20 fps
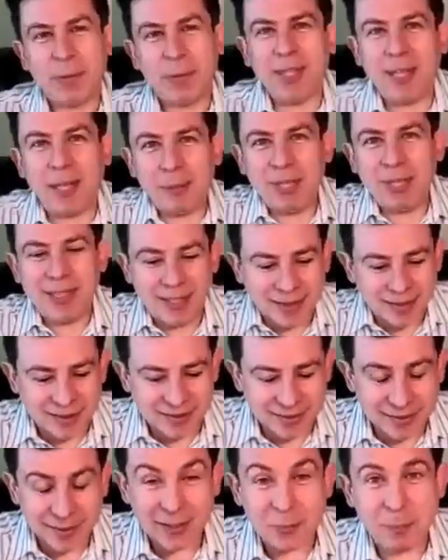I mean, this
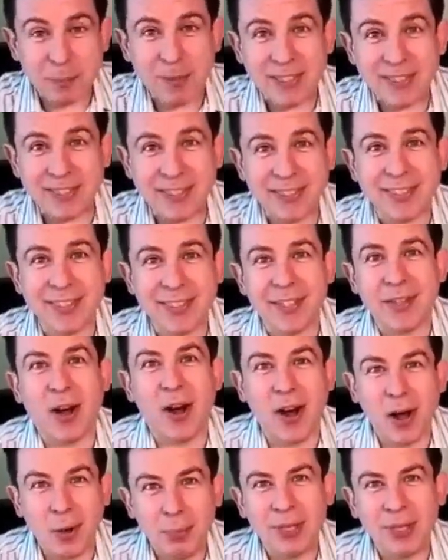is a species that are
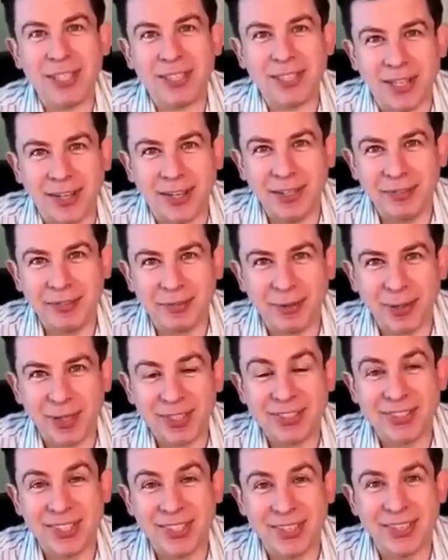obligate
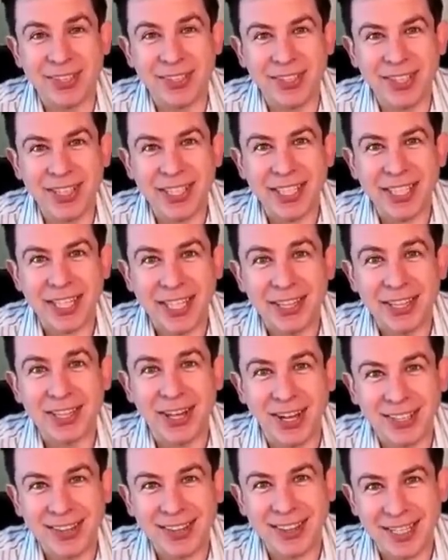carnivores. They literally yeah.
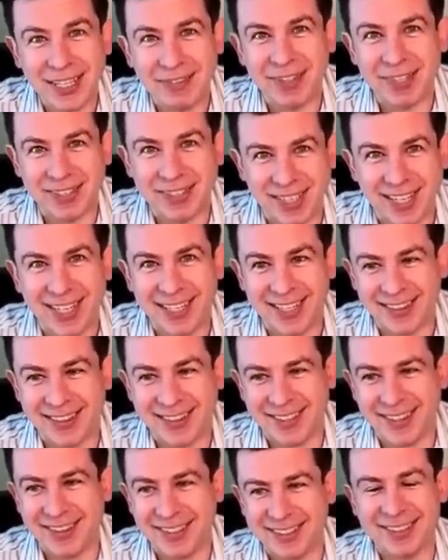cannot live on a diet
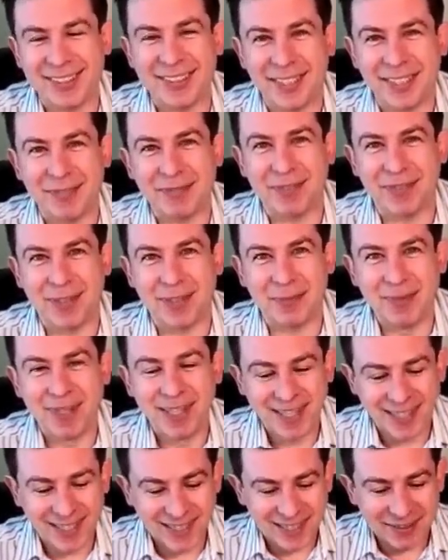that doesn't come from
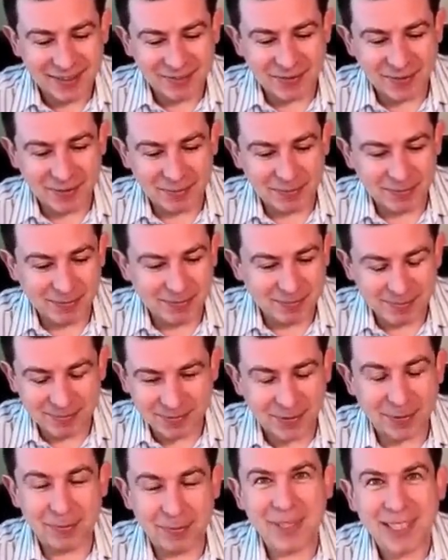from
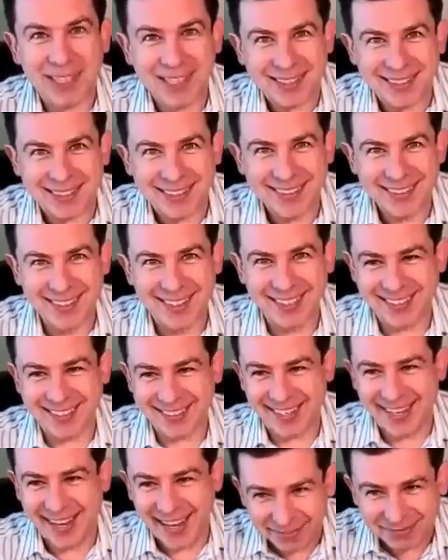from meat. Like, they
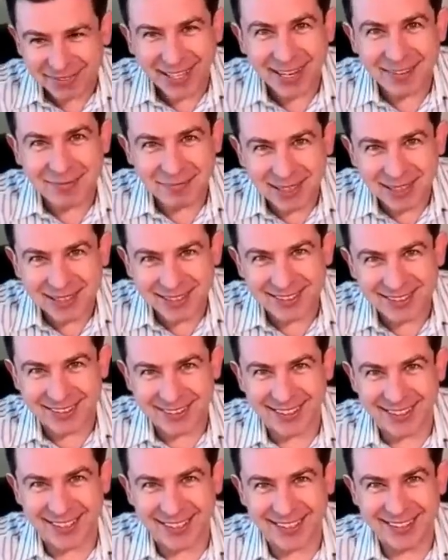yeah. have to have meat in their
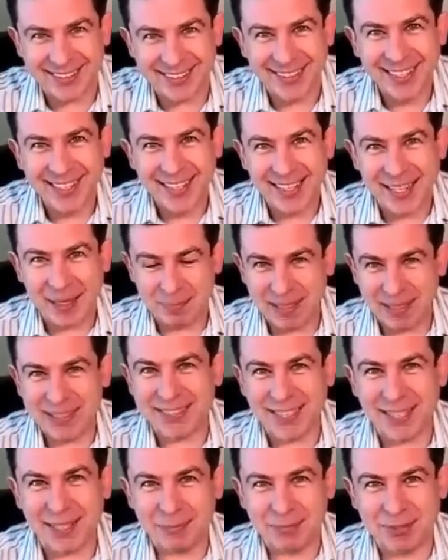diet and meat mm.
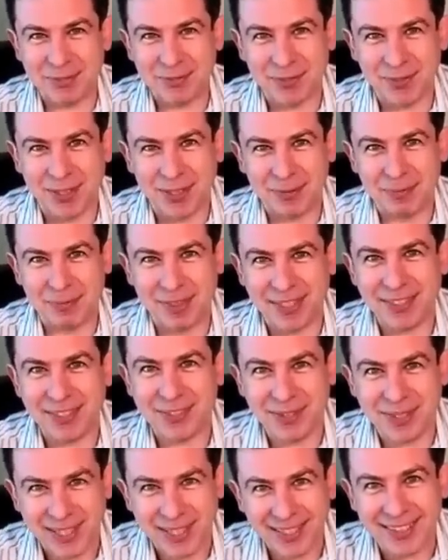comes from things
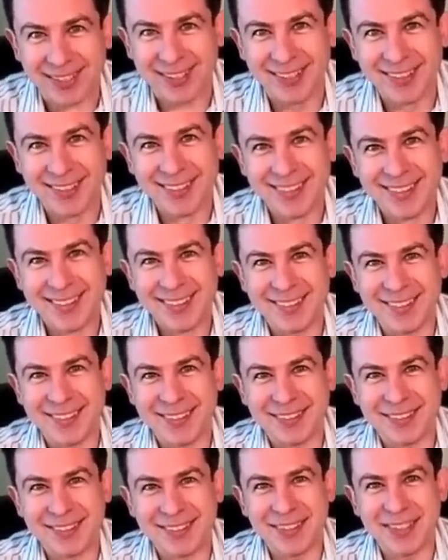you kill. You yeah.
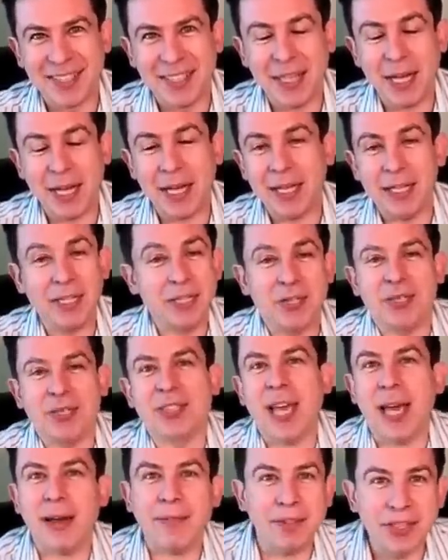Know, unless you're a
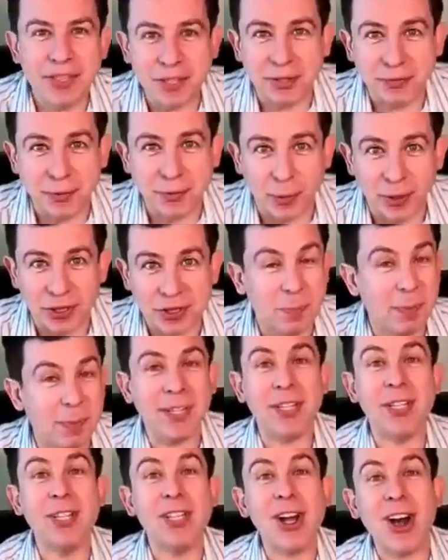scavenger, of course, but
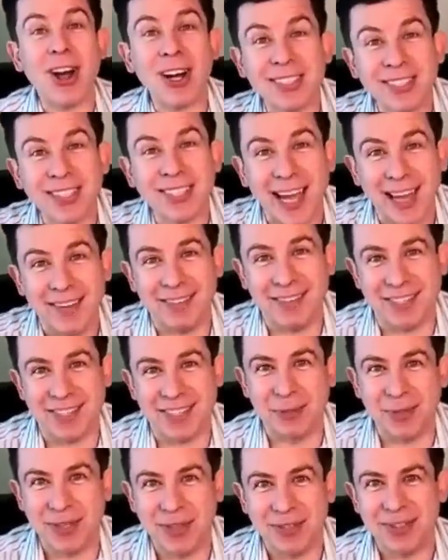they're not a
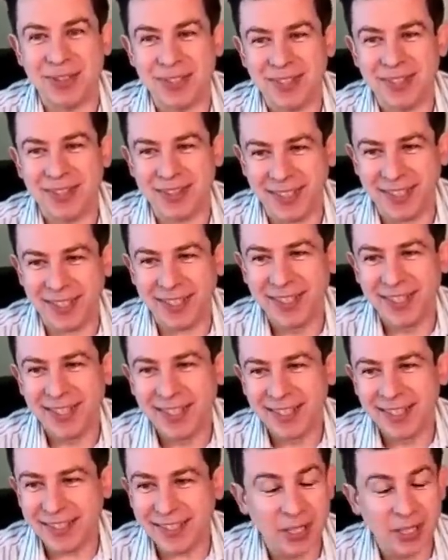scavenger. We know that no. they,
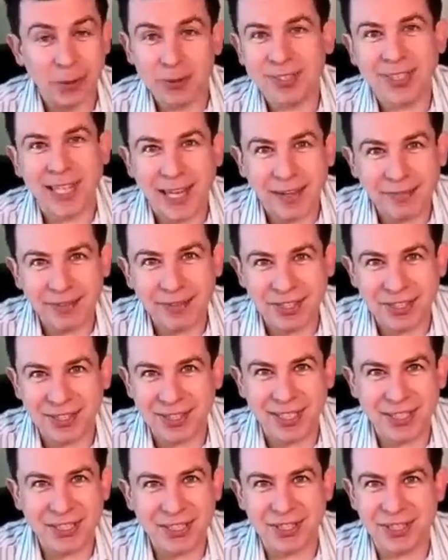they don't scavenge in
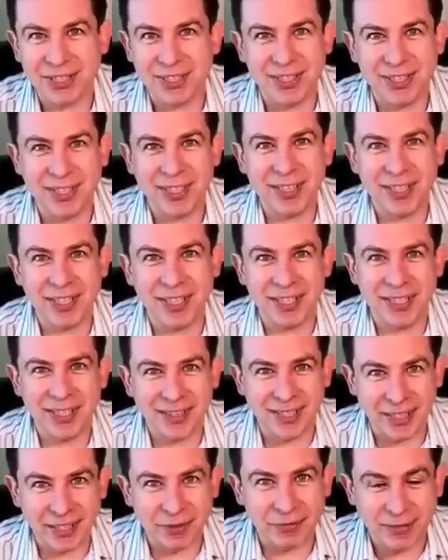nature. They they mm.
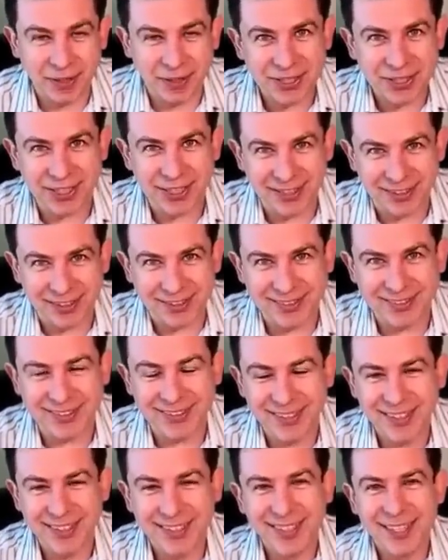like fresh kills.
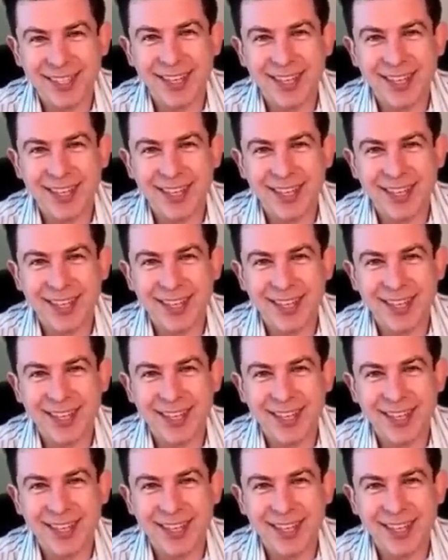Yeah.